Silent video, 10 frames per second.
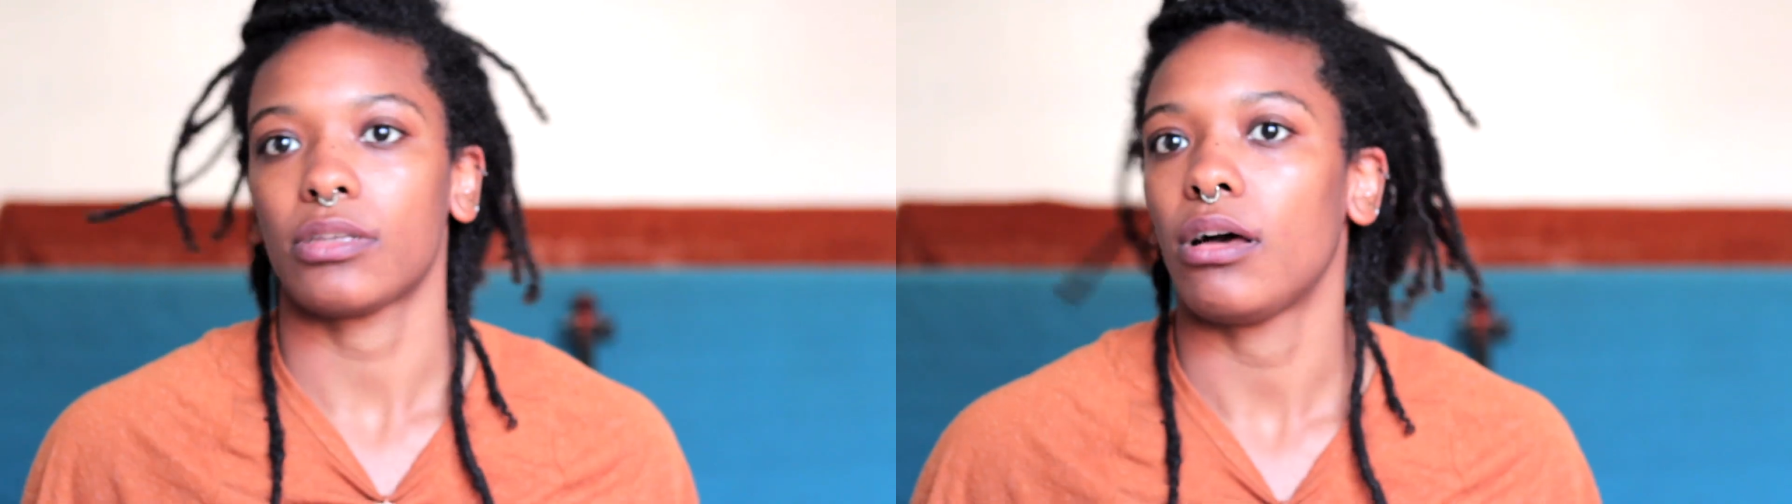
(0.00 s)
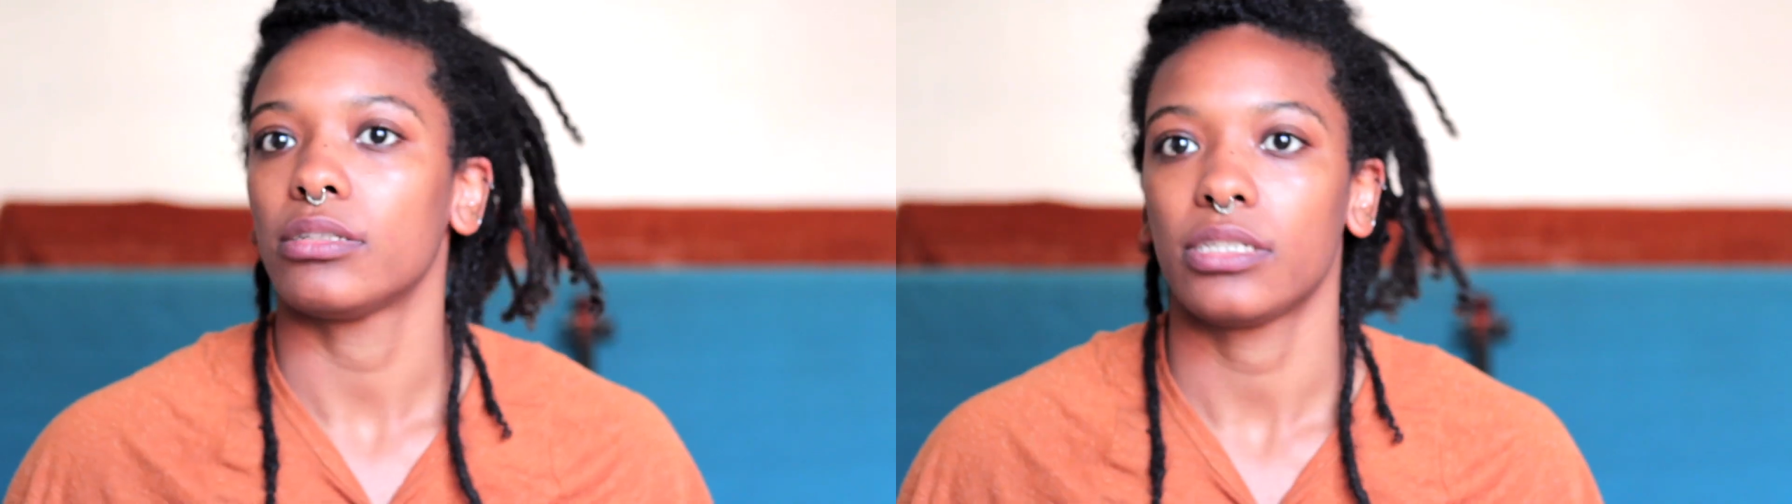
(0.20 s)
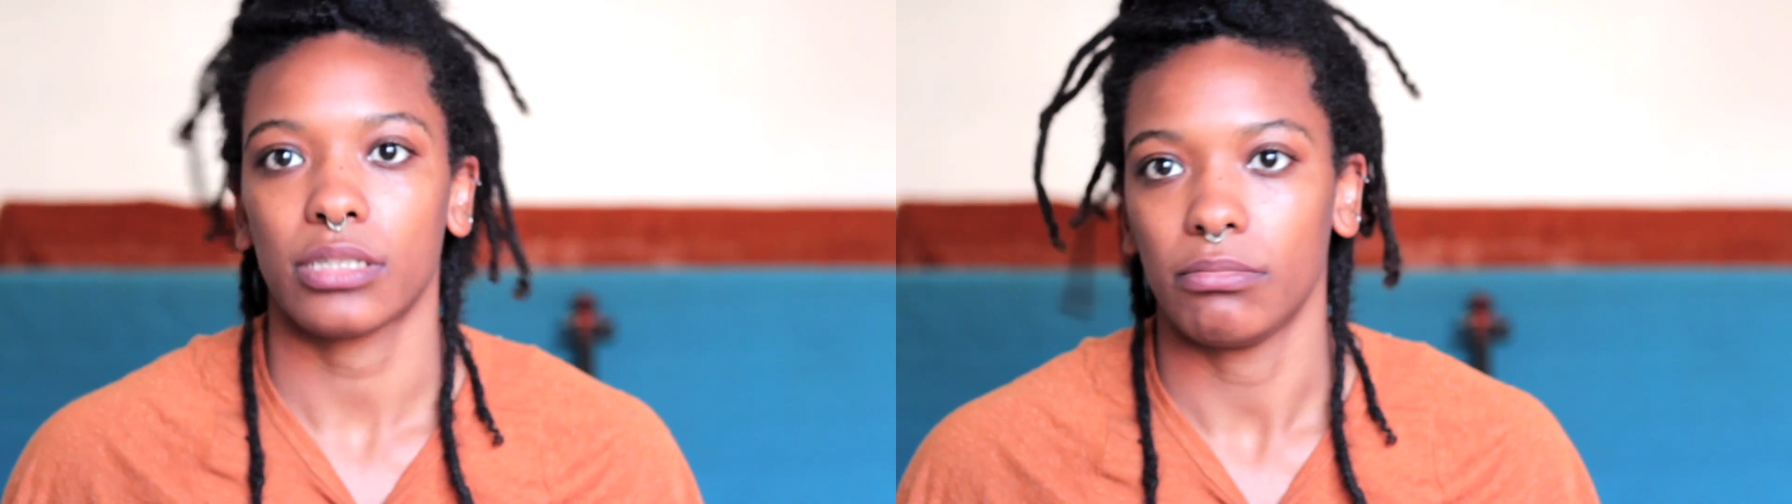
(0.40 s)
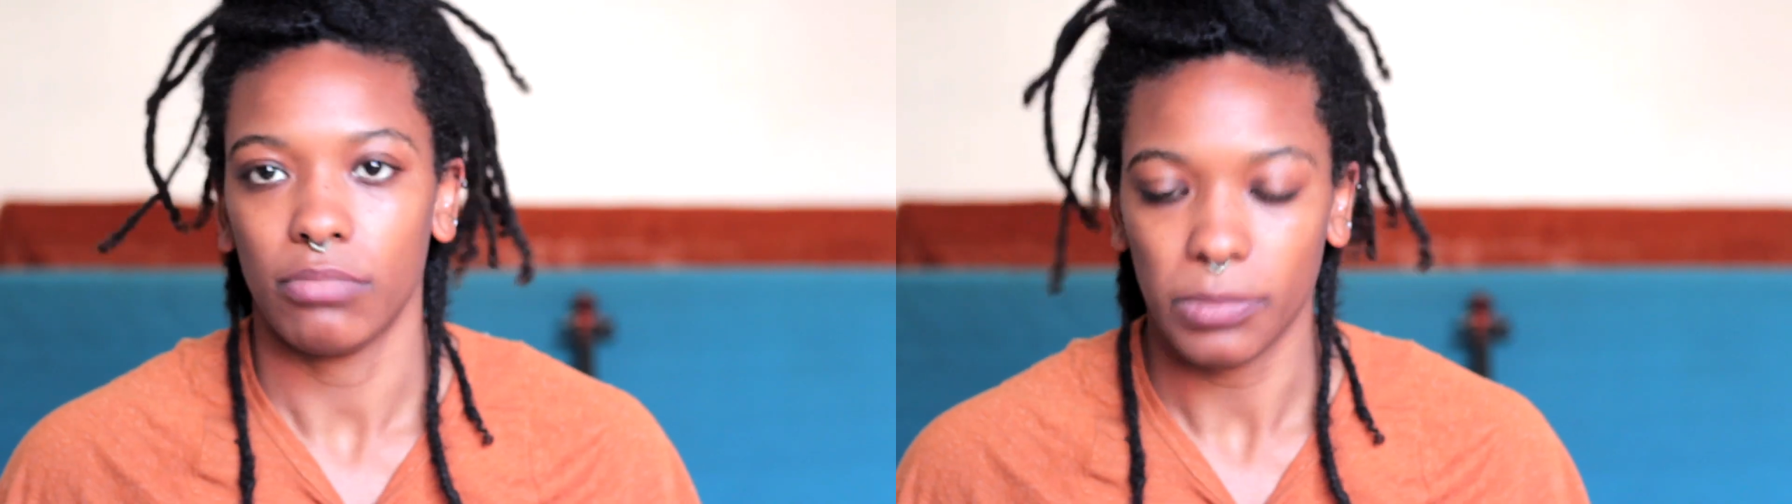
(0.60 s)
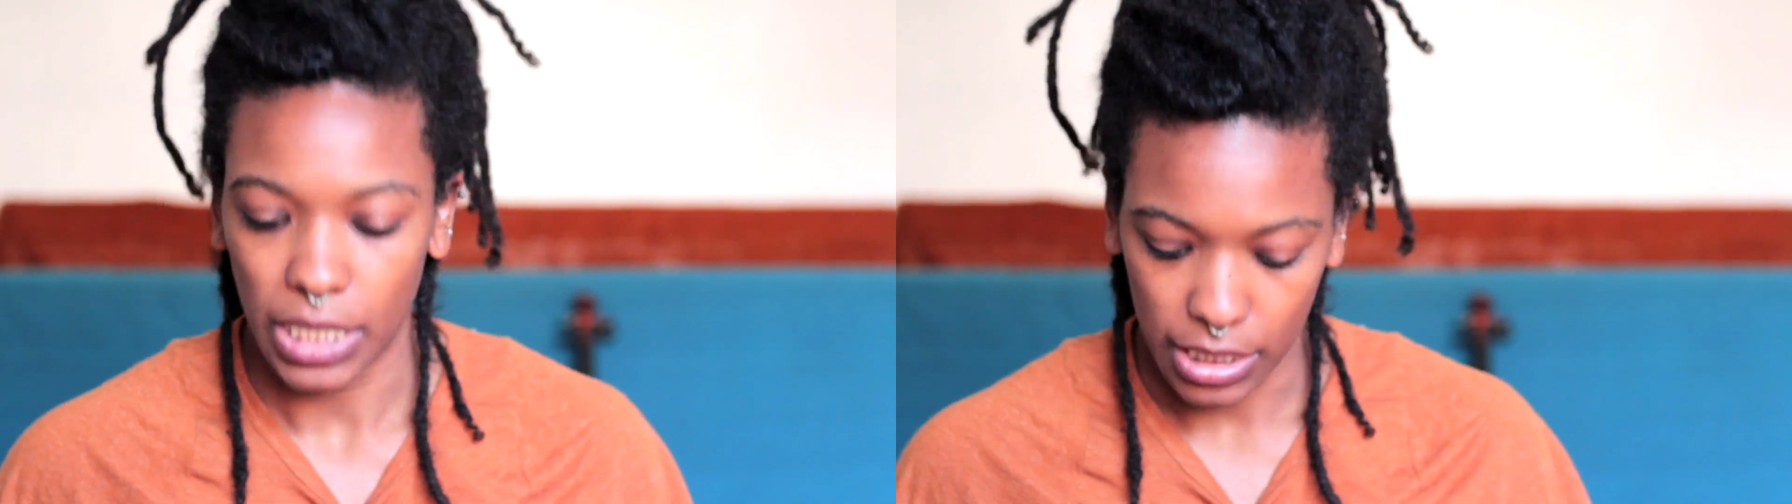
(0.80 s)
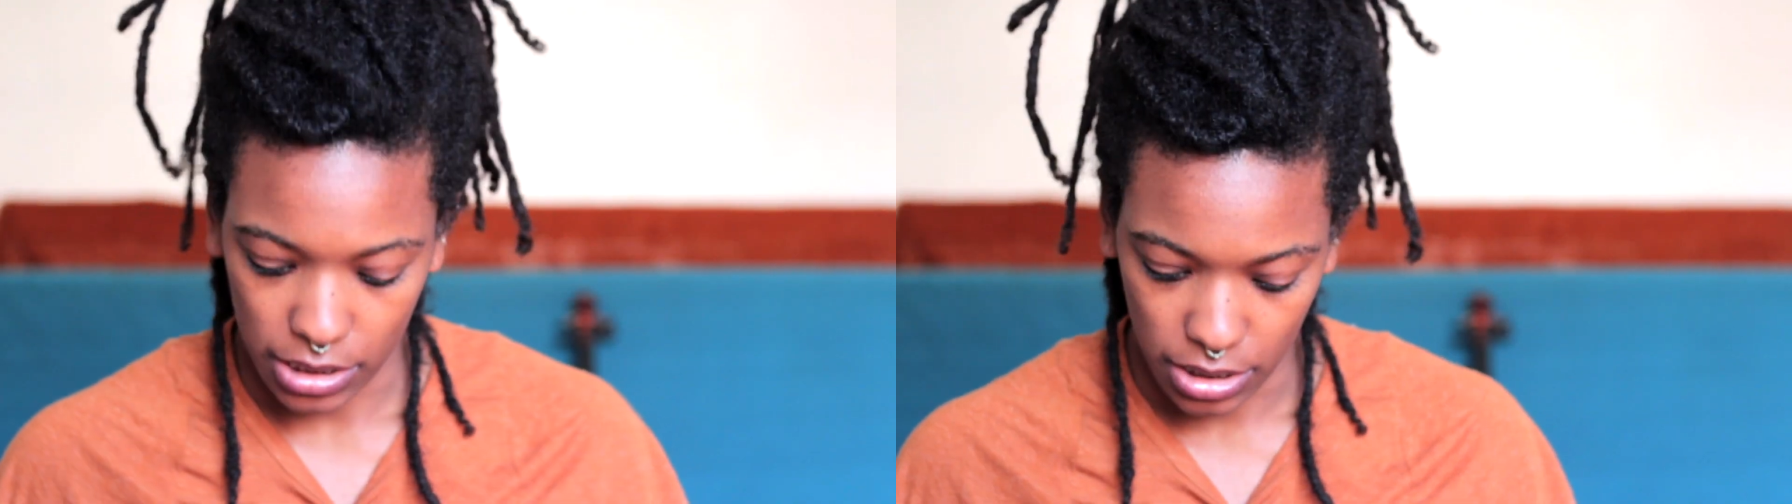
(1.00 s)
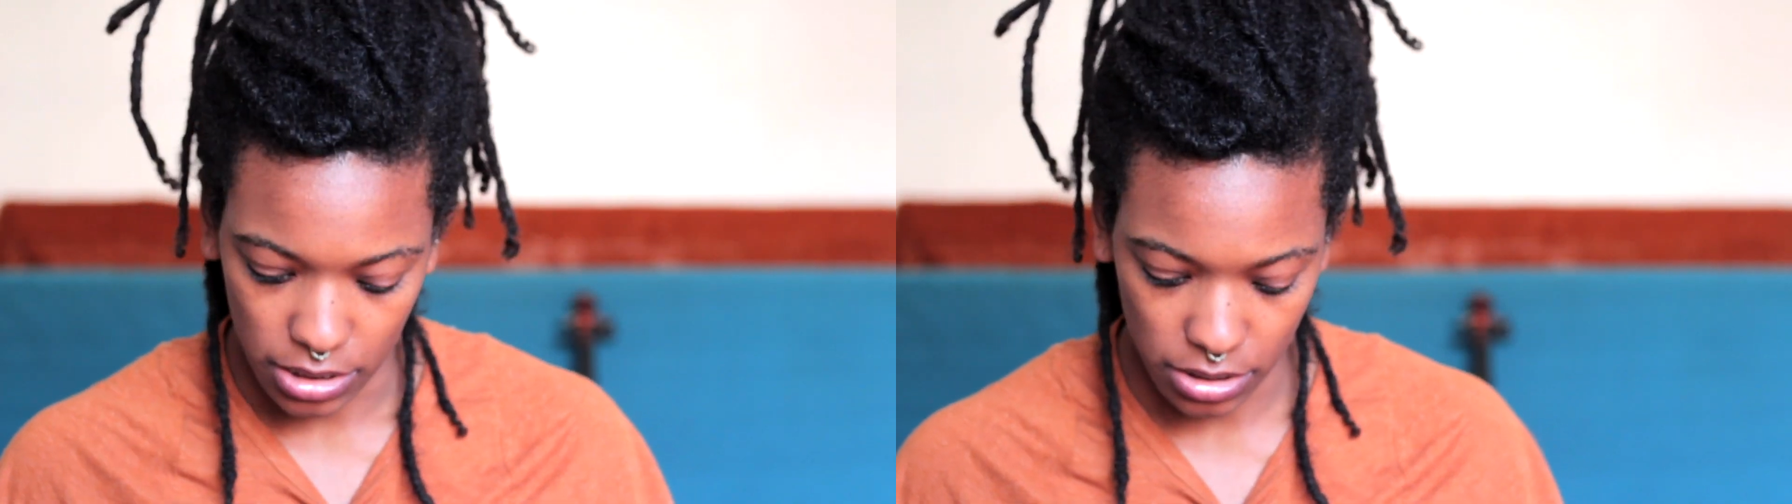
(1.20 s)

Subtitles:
all discombobulated.